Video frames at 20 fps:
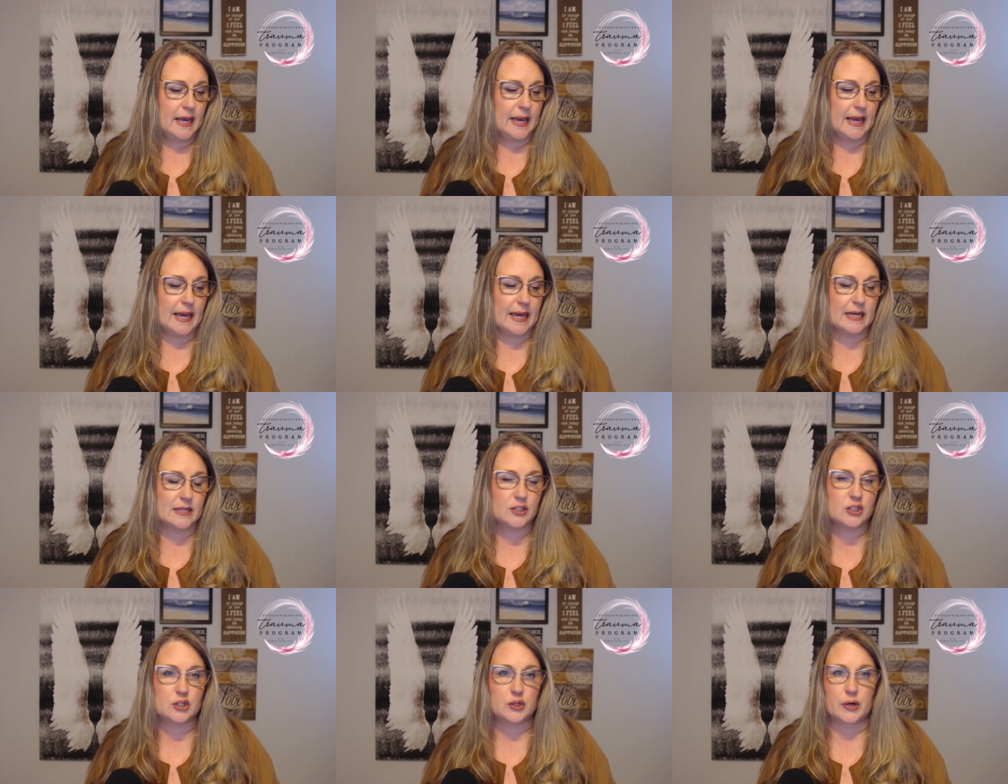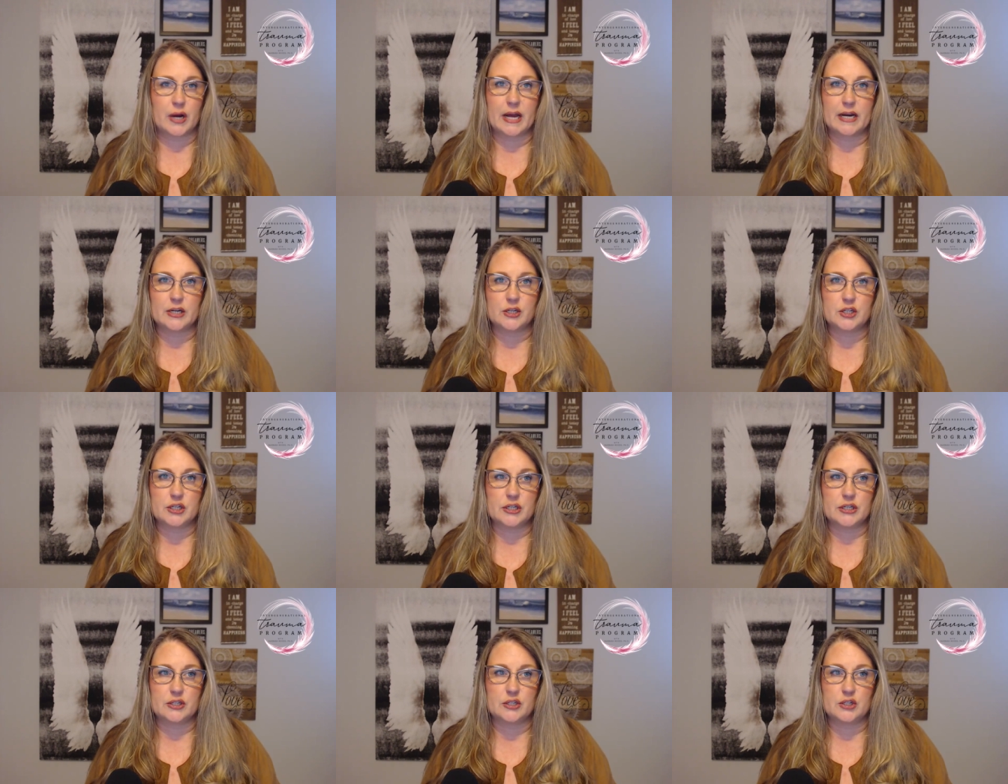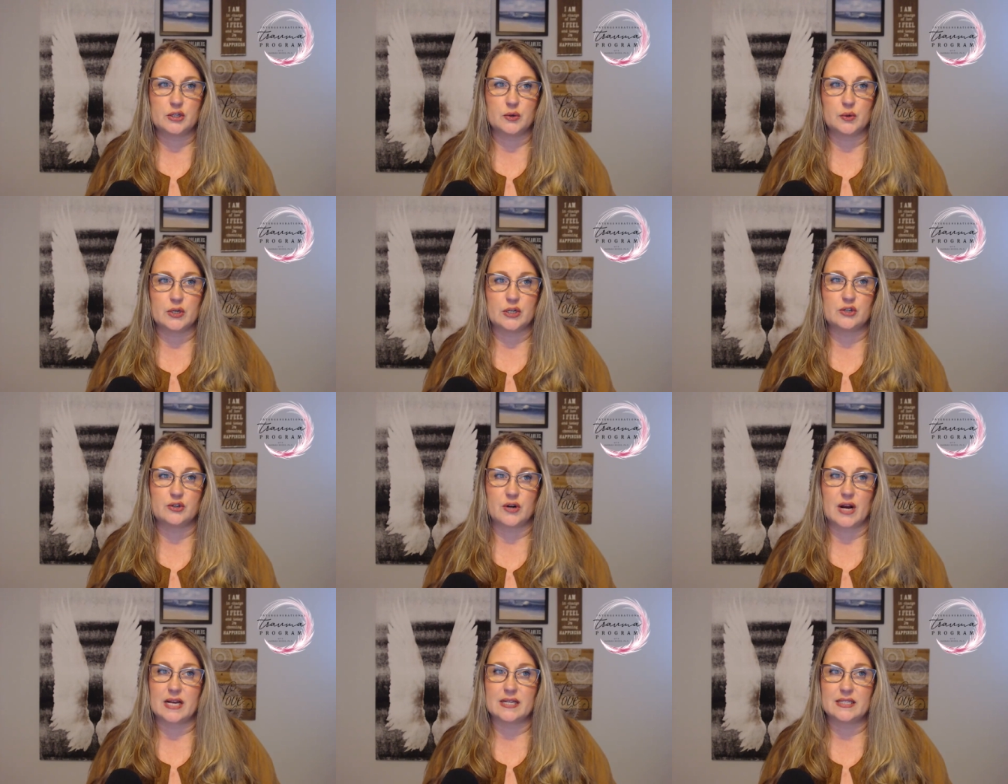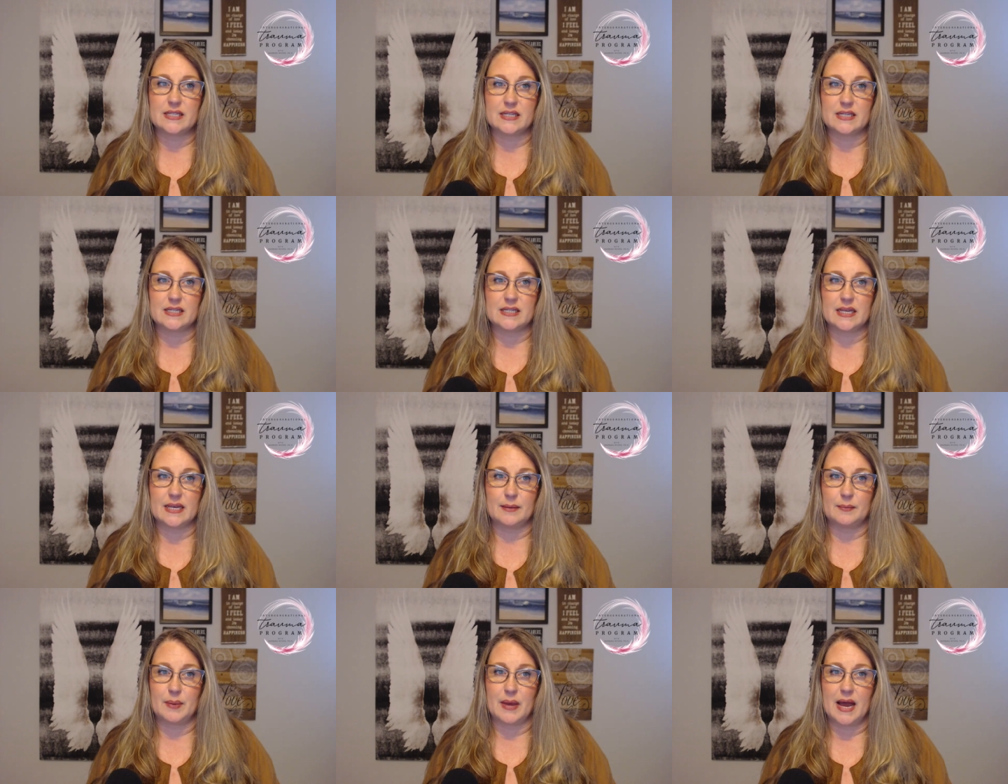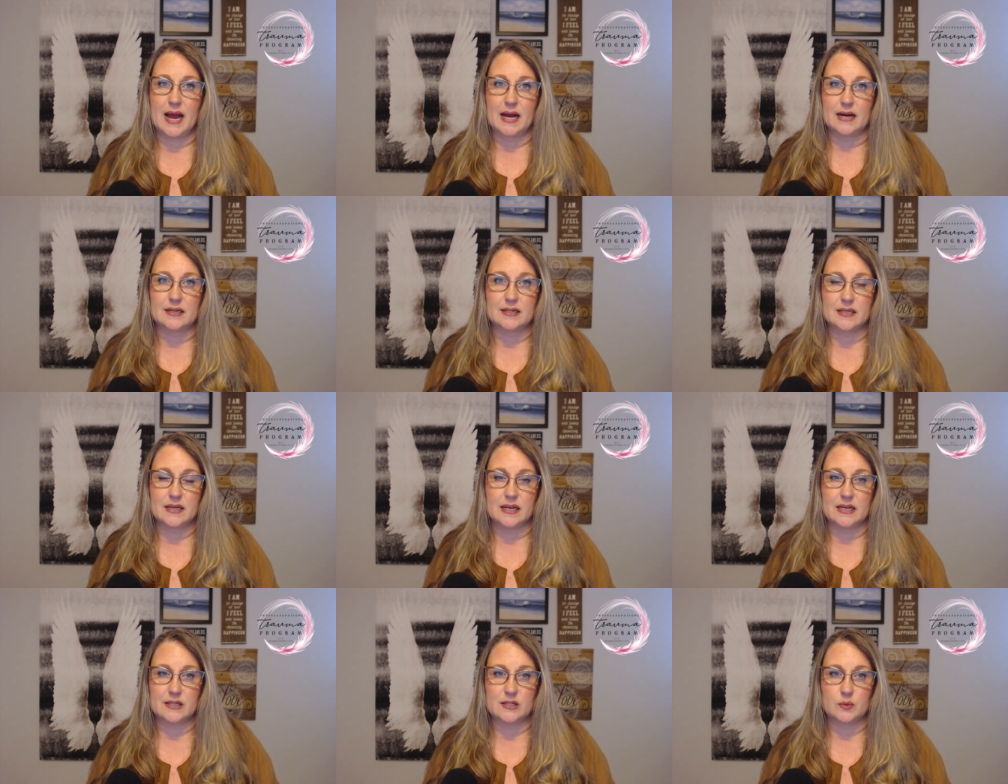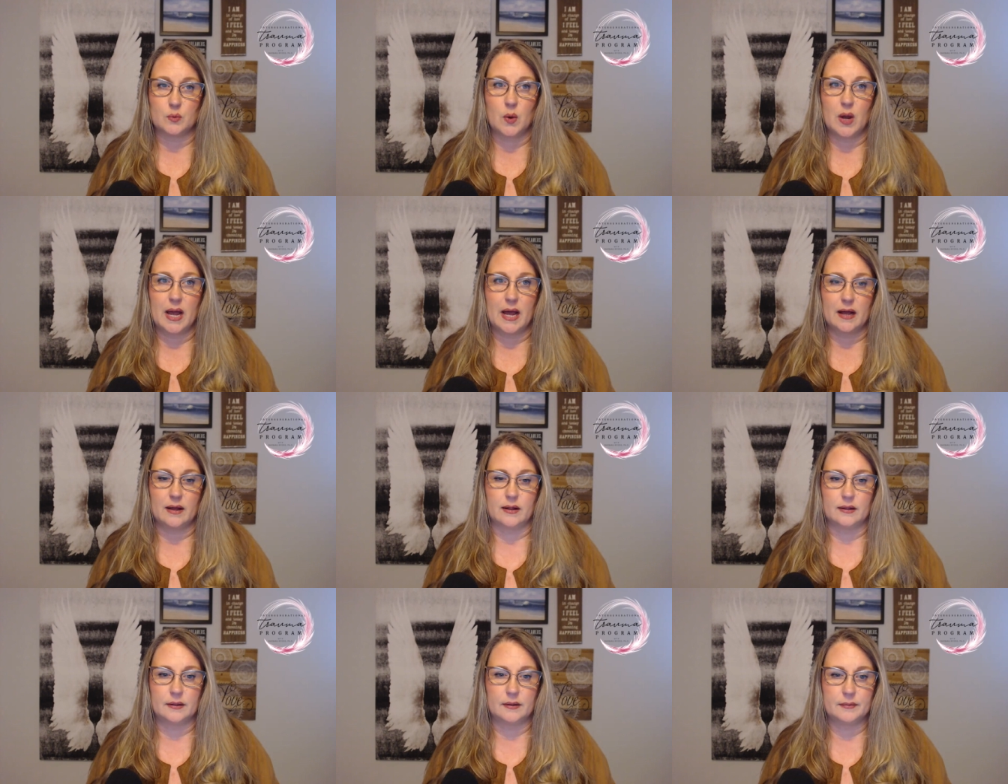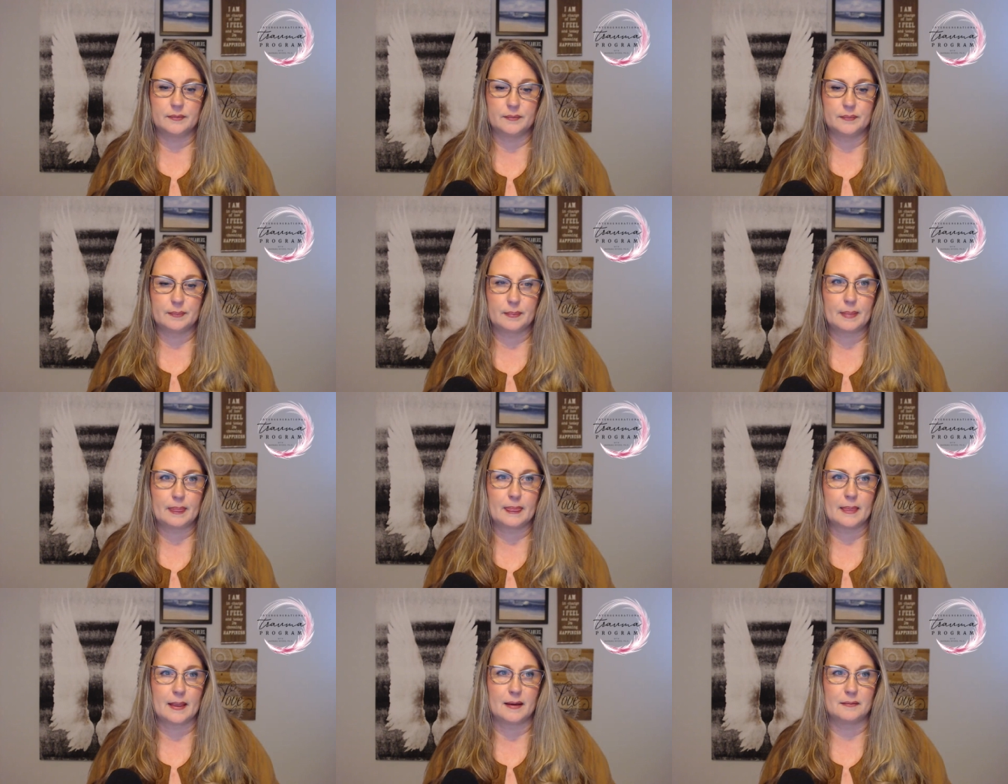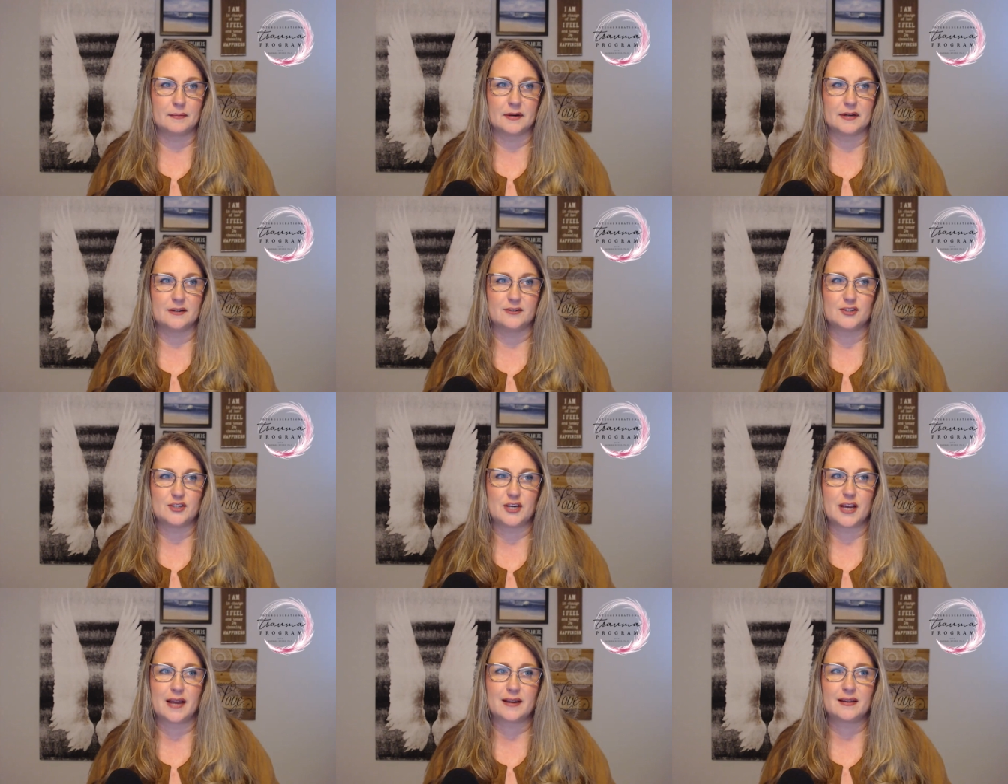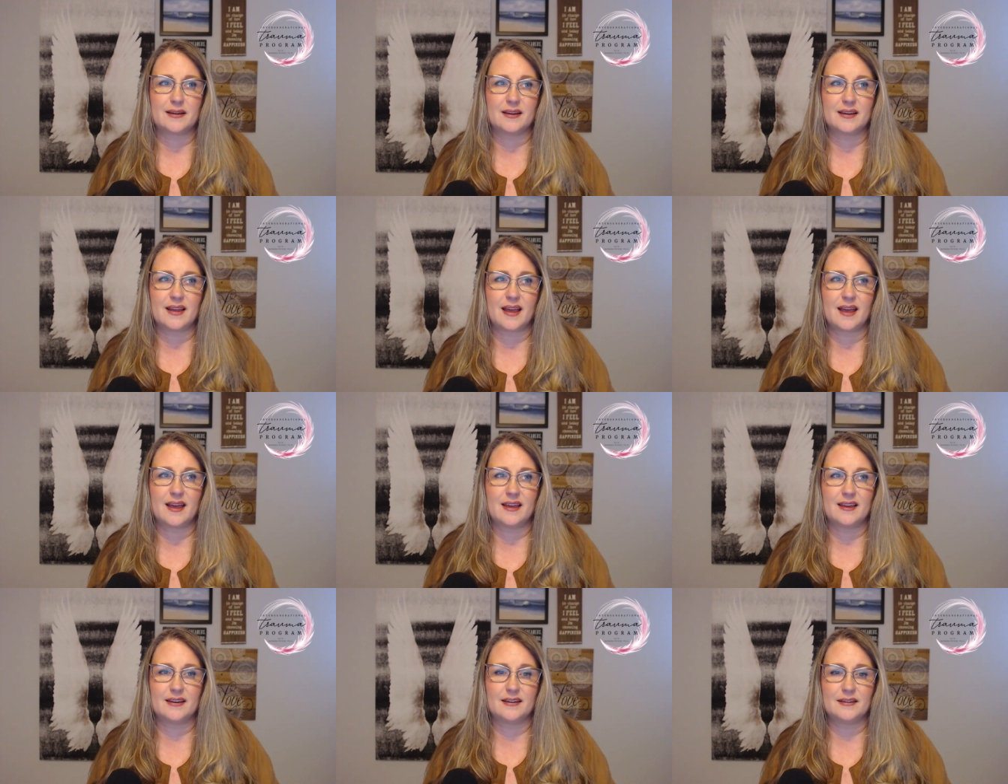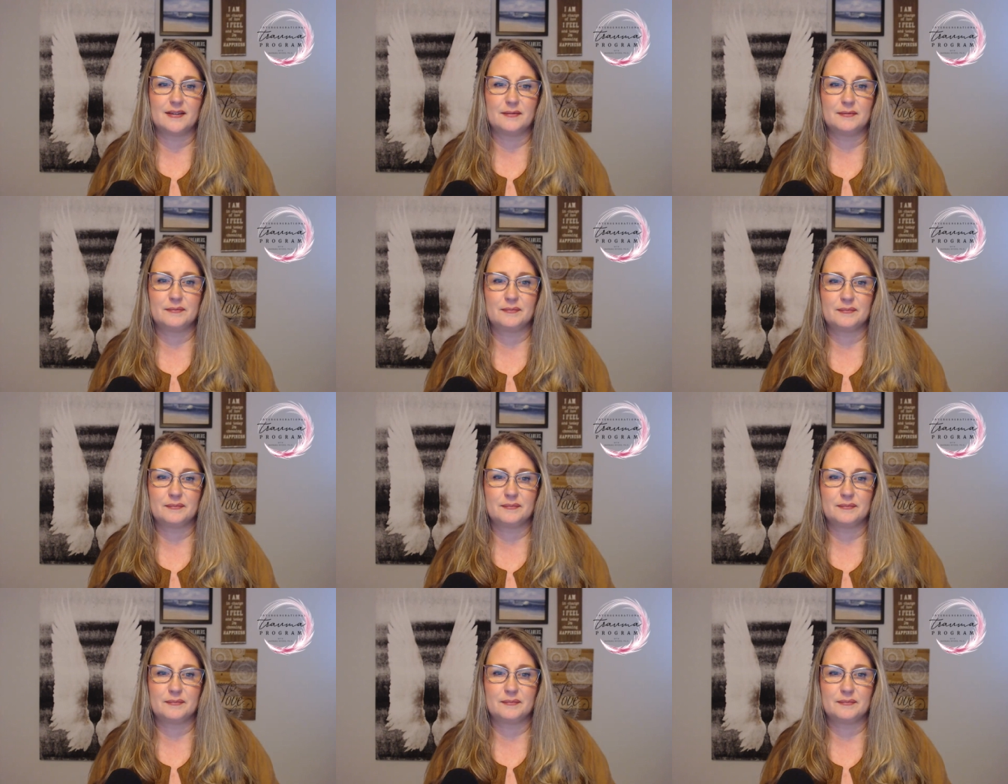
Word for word: and strategies to address these impacts as well. I'm going to check again.